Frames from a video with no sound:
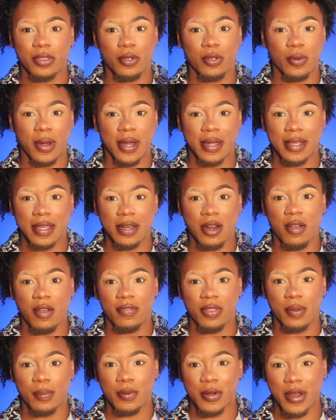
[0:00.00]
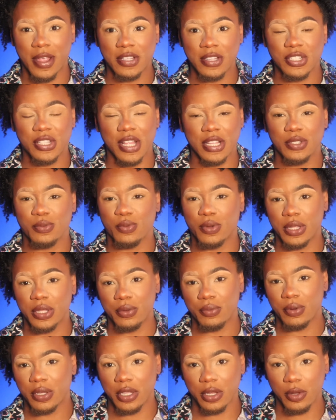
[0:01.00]
the gradient of the brush. That's
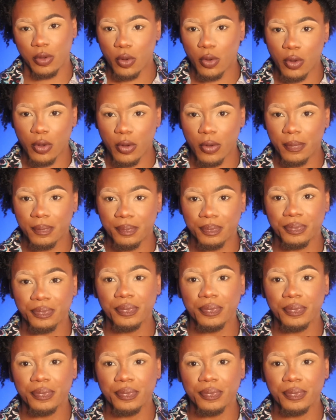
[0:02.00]
really, really cool.